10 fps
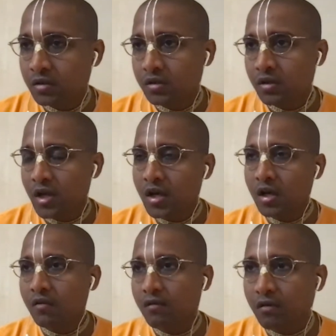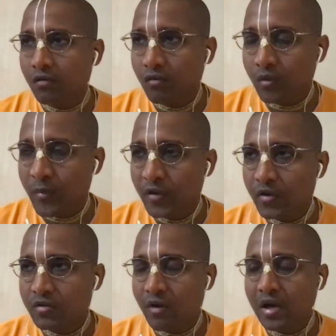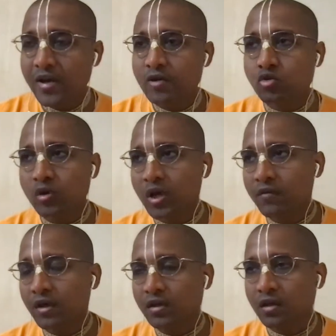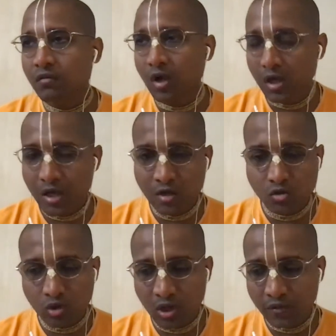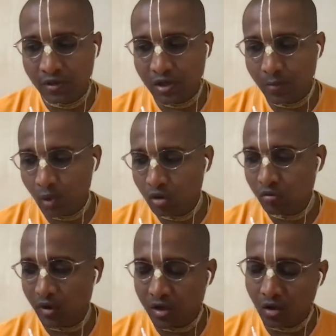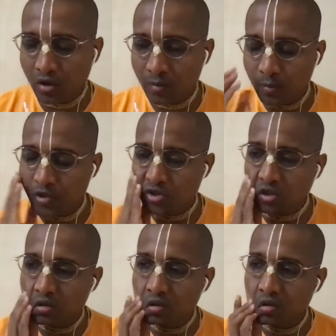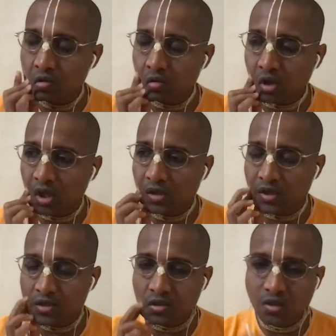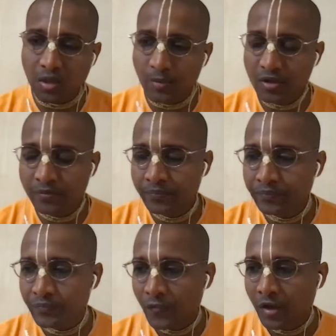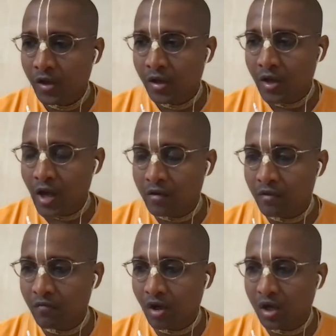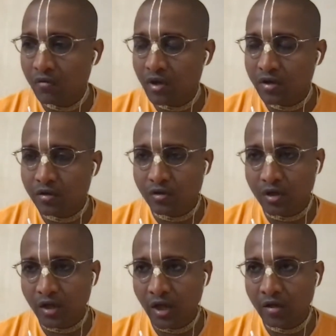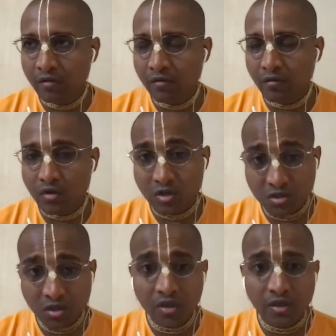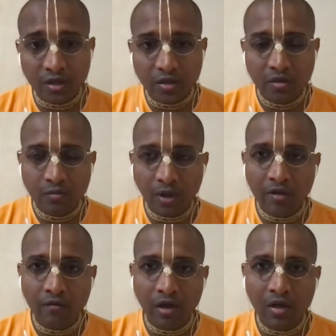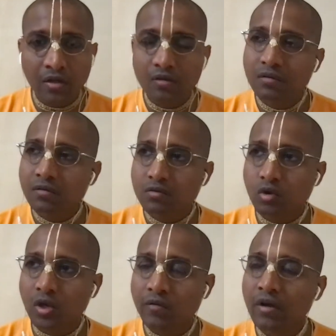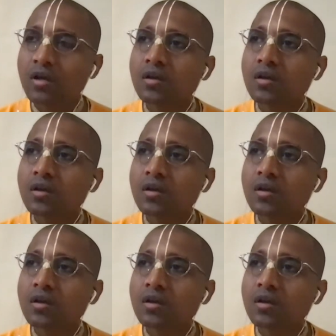in between Vali and Sugriva. That Vali and Sugriva, they both went on a mission to kill this demon. And when Vali went into the cave, he was instructed by Vali, Sugriva,